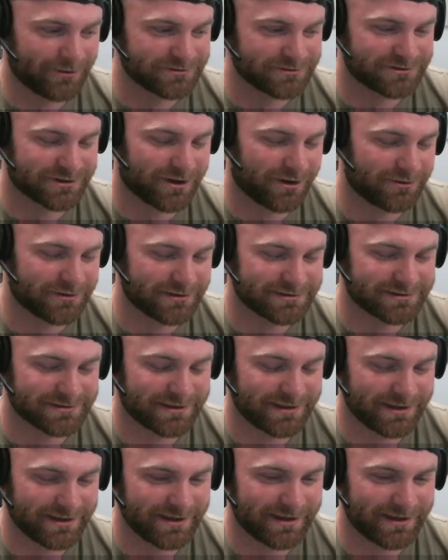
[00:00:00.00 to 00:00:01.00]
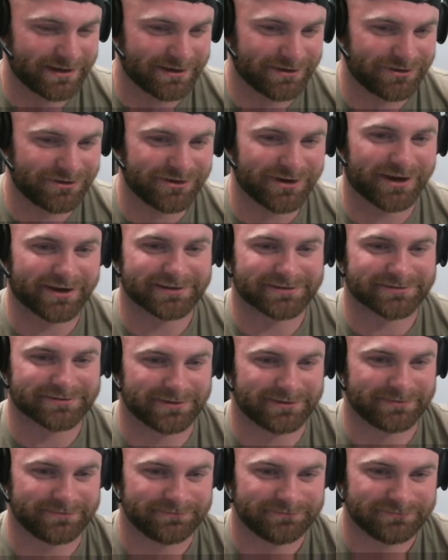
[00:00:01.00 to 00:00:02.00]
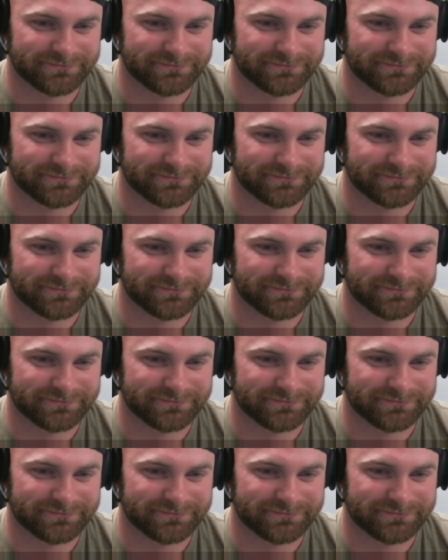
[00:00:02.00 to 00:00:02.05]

old's your oldest kid and your youngest one?